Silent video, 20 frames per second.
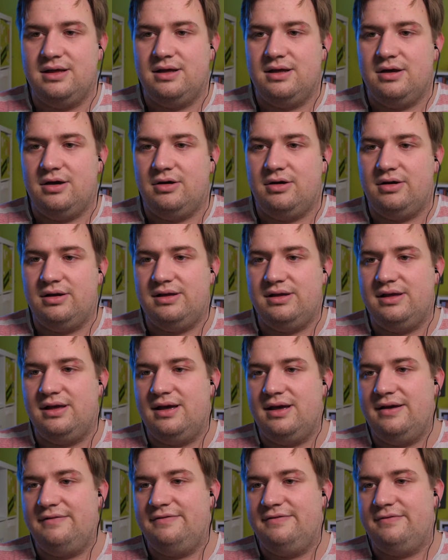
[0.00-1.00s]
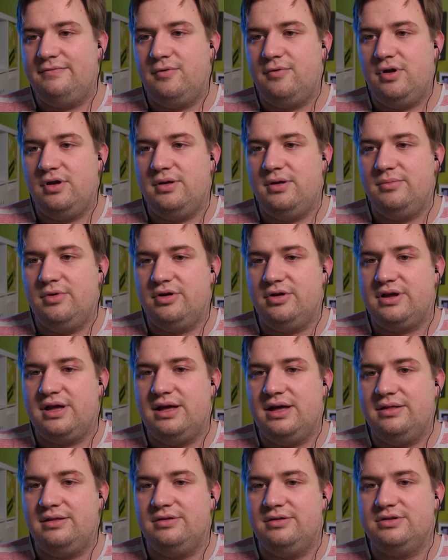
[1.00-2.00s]
or EAF volume, or
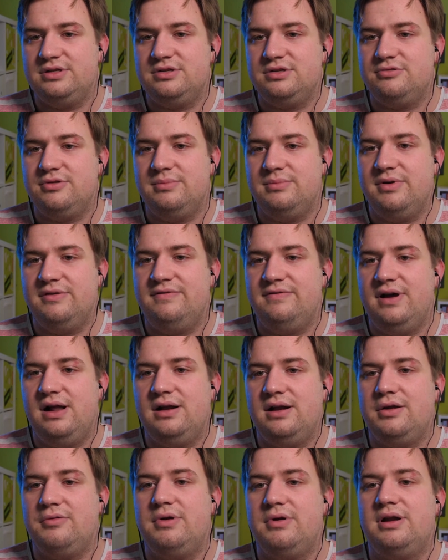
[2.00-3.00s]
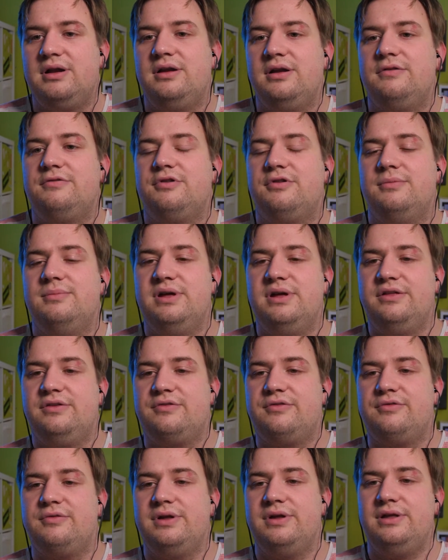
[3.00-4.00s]
can you stream a file directly from
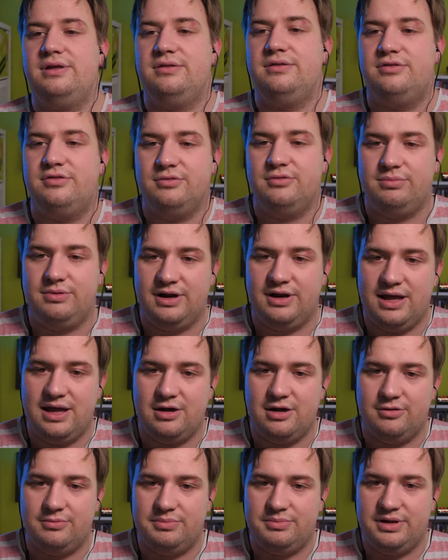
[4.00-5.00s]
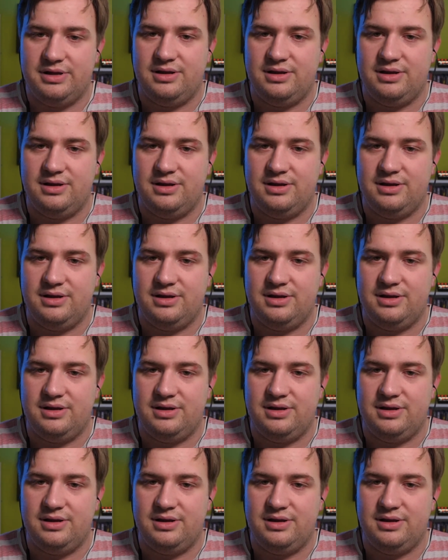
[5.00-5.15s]
S3 into Playout B?